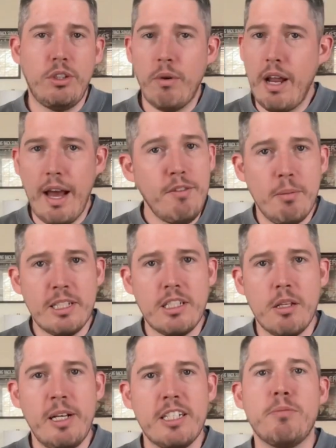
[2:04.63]
don't have the best of
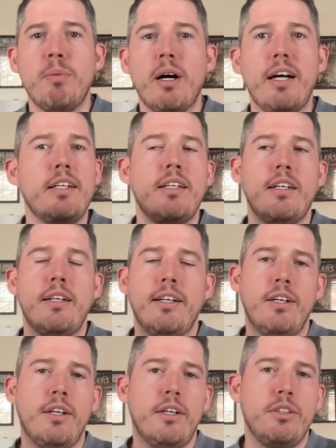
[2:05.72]
the best, but
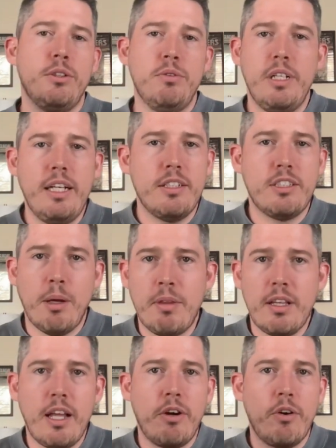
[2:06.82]
you need
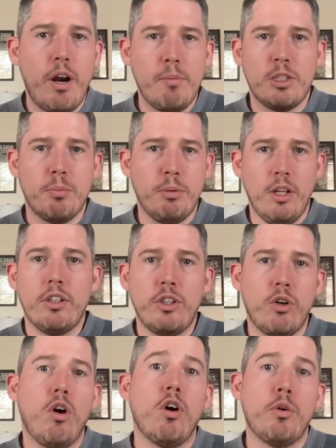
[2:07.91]
something that you're able to plug
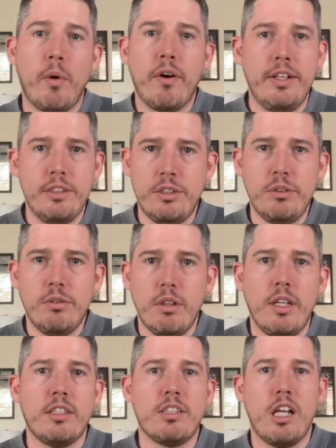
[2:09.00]
your hardware into
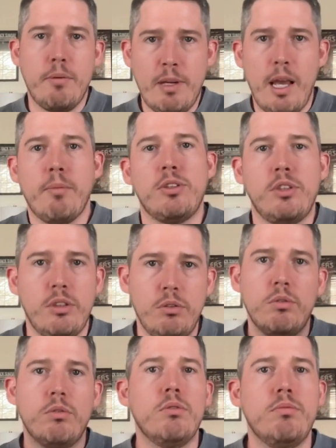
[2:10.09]
that's going to be able
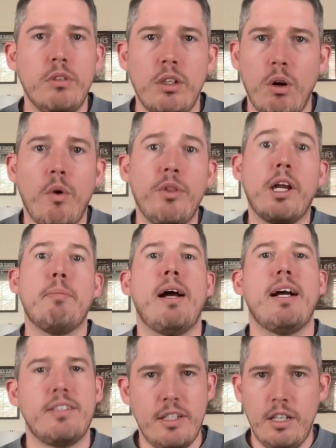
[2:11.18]
to, hold the
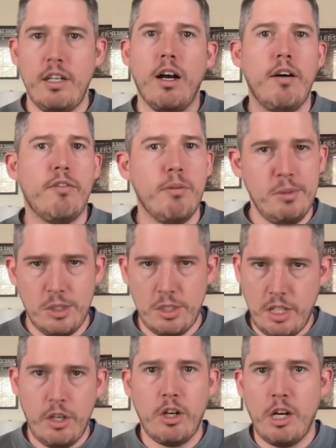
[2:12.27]
capacity of the music
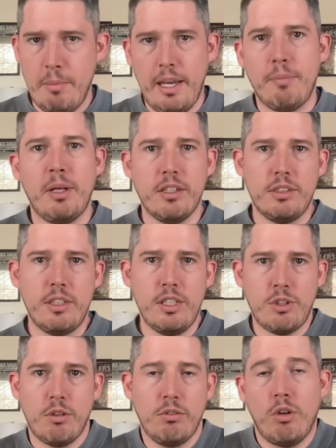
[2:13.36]
that you're going to make, because these
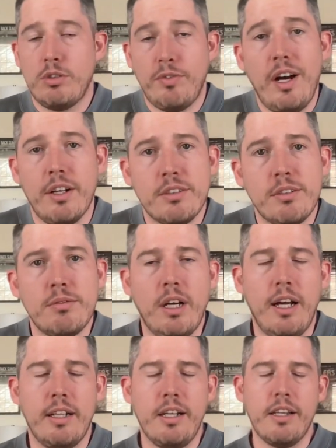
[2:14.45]
are large files
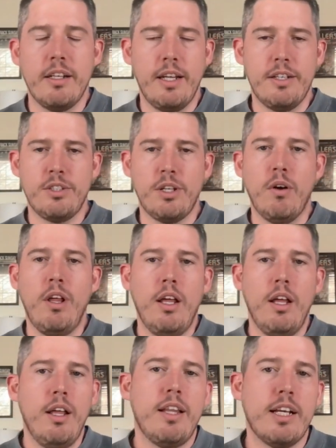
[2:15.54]
at the end of the day. So
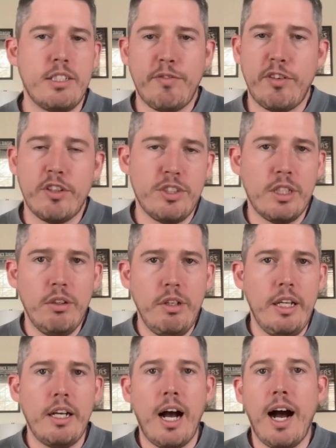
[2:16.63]
that's the first thing you
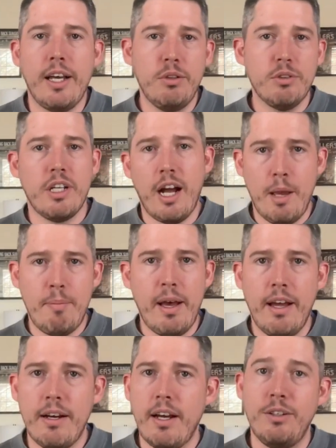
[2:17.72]
need. I use an
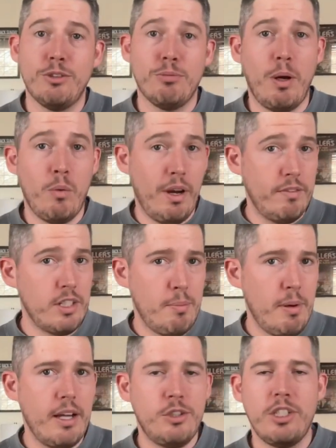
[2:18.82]
iPad. I use my wife's
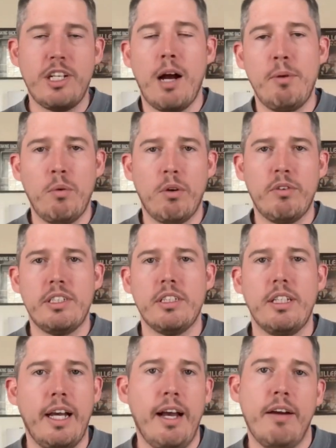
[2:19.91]
iPad. She got me one
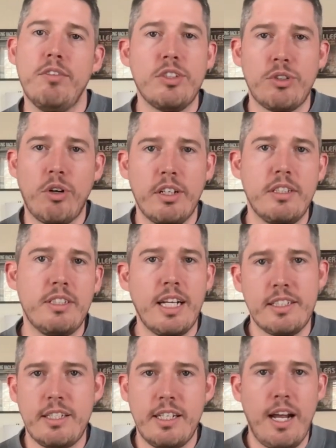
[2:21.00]
recently. I haven't started to
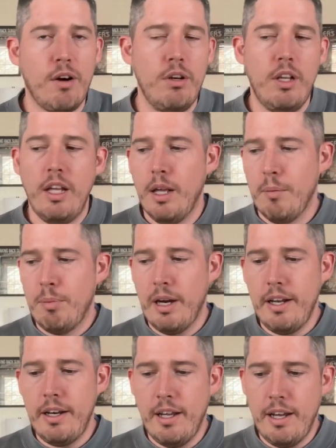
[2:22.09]
test it out,
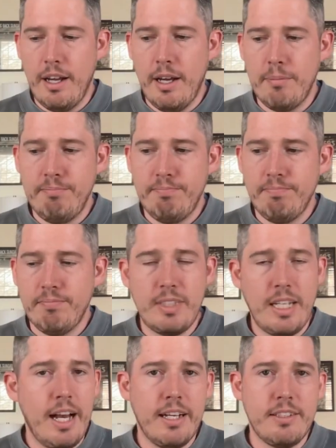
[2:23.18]
but
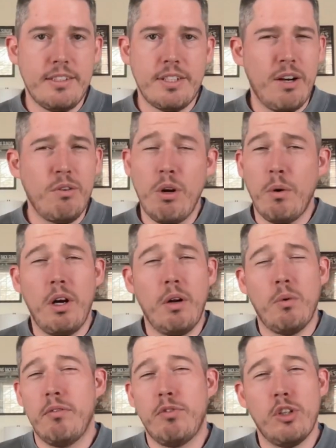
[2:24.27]
yeah, I don't know
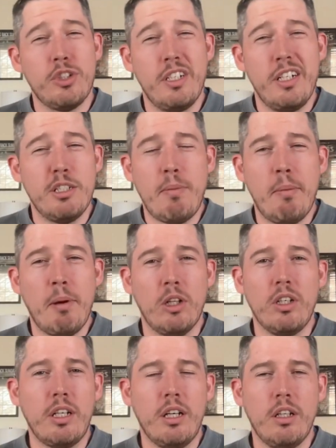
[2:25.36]
what version it is. Maybe I'll
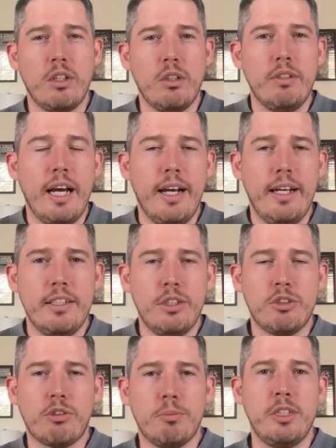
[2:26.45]
look and I'll include that in the
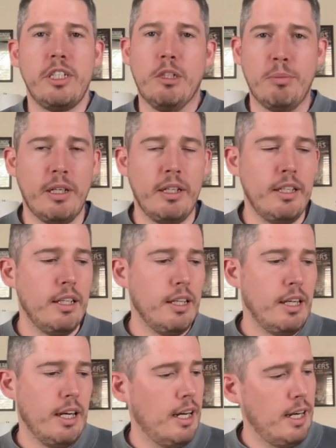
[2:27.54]
description here. But
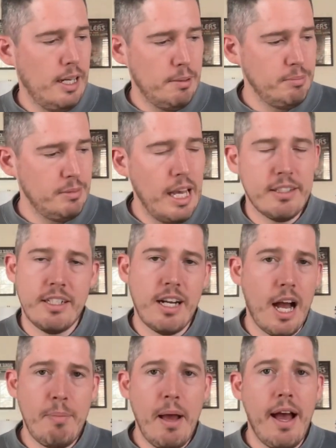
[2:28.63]
yeah, it's an
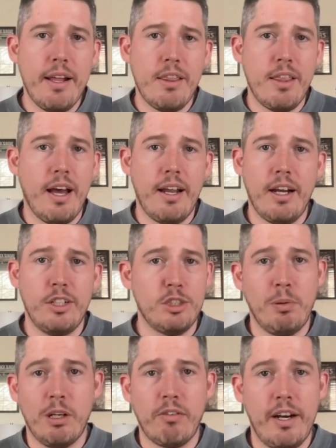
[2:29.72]
iPad that I just
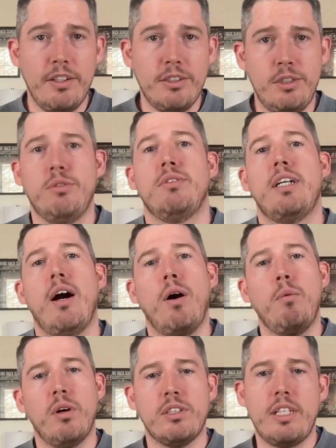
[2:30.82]
plug right into. Now, I
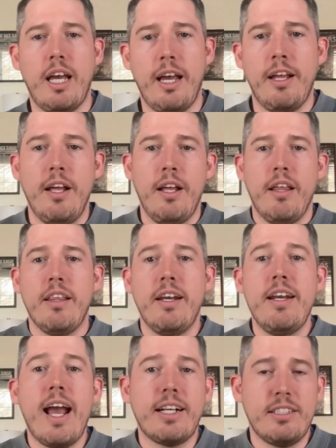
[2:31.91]
will say the
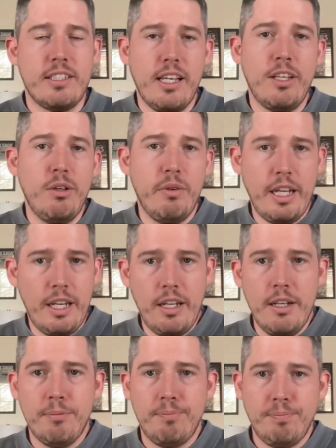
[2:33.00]
next thing you
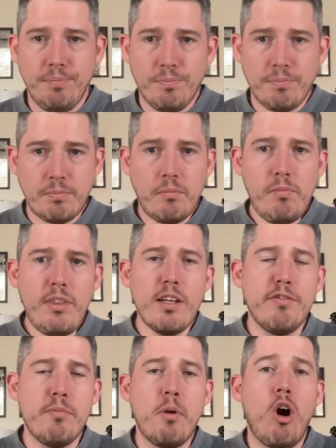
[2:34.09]
need
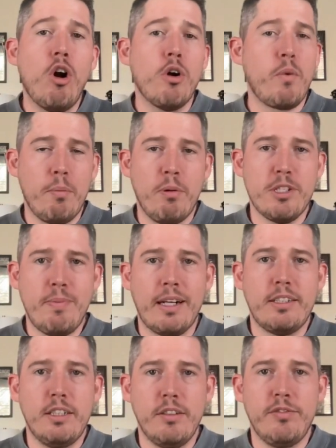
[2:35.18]
from a hardware
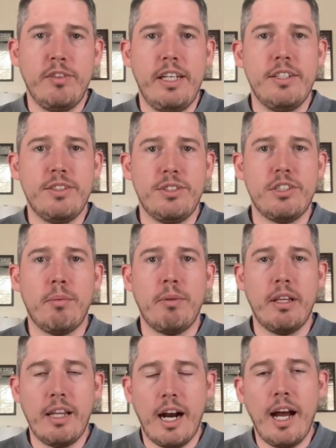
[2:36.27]
perspective is
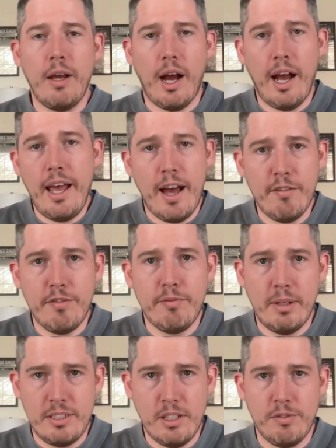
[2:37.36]
something that I have
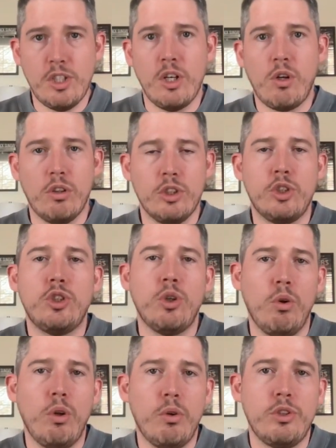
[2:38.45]
myself, is called a
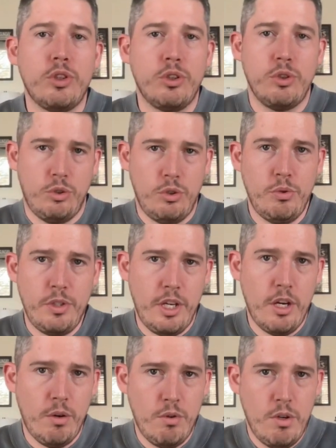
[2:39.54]
Solo
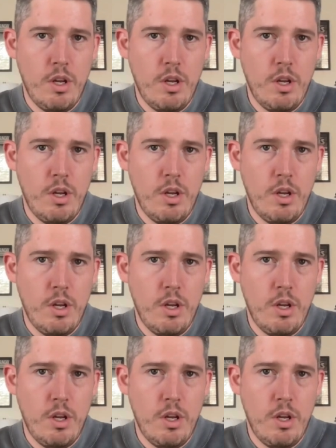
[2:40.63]
Studio.